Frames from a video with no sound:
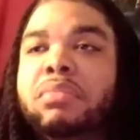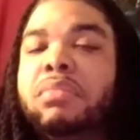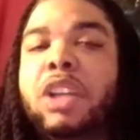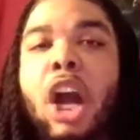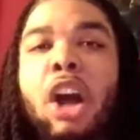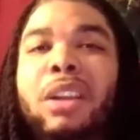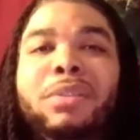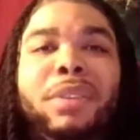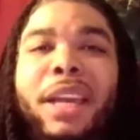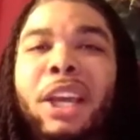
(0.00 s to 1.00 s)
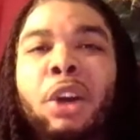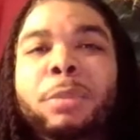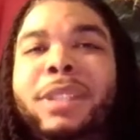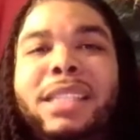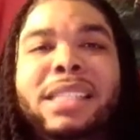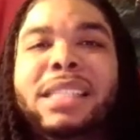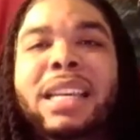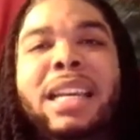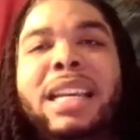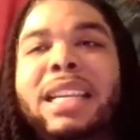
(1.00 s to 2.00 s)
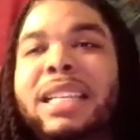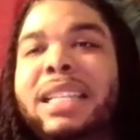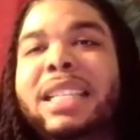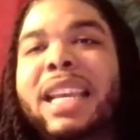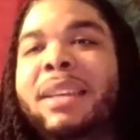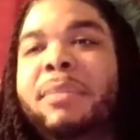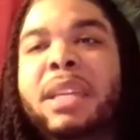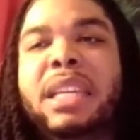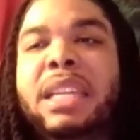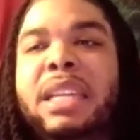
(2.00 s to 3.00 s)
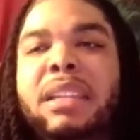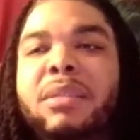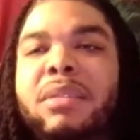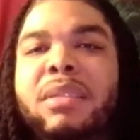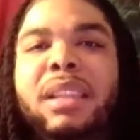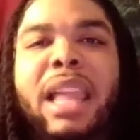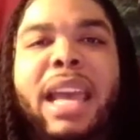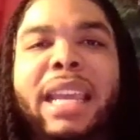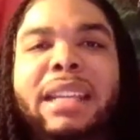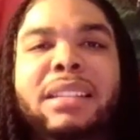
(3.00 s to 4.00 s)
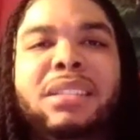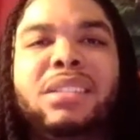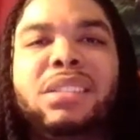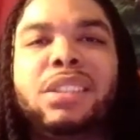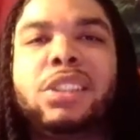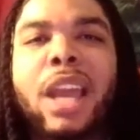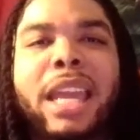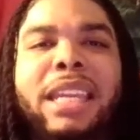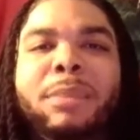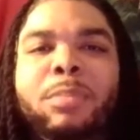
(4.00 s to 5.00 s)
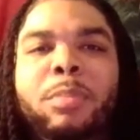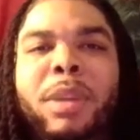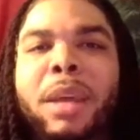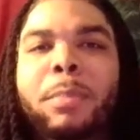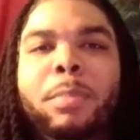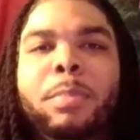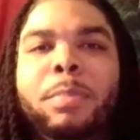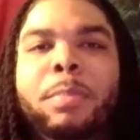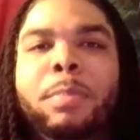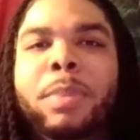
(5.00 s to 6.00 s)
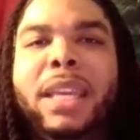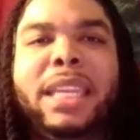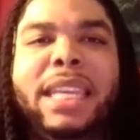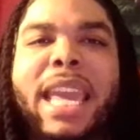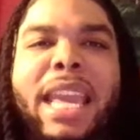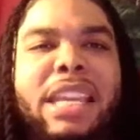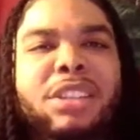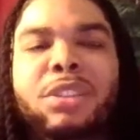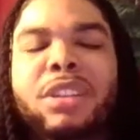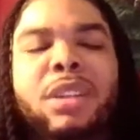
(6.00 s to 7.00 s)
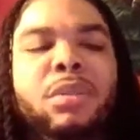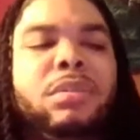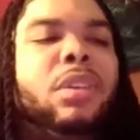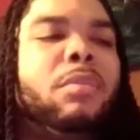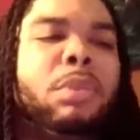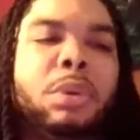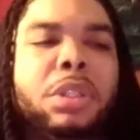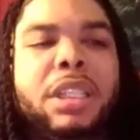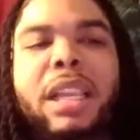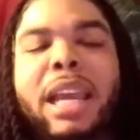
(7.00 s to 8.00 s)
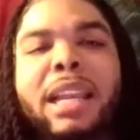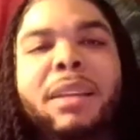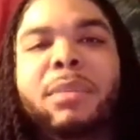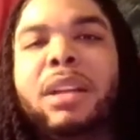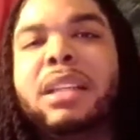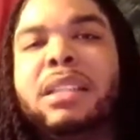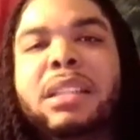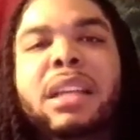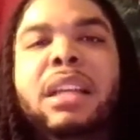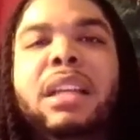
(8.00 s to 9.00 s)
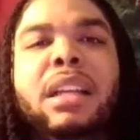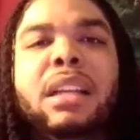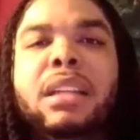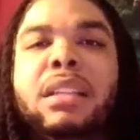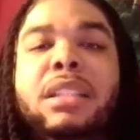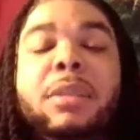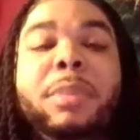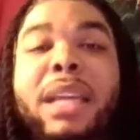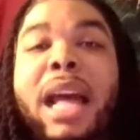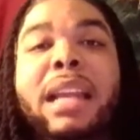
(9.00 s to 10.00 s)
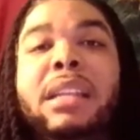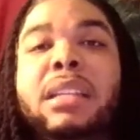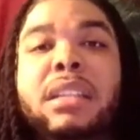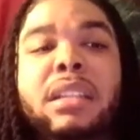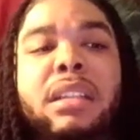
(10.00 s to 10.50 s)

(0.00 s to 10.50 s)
calling for help. This ain't me like trying to be a pity case or no bullshit like that, bro. Cause to be honest,